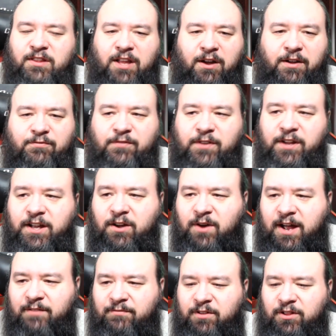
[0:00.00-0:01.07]
Now if we go
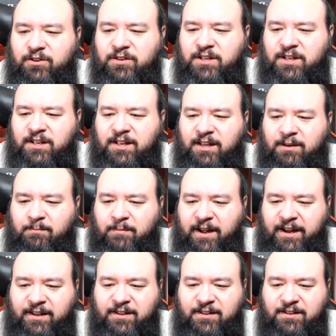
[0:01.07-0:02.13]
have a look at
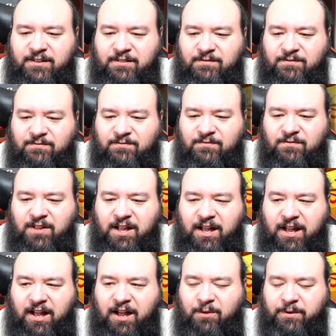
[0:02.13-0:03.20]
my
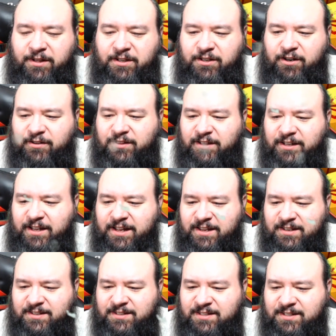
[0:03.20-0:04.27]
how it currently
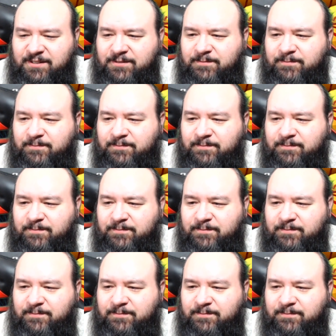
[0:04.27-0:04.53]
is.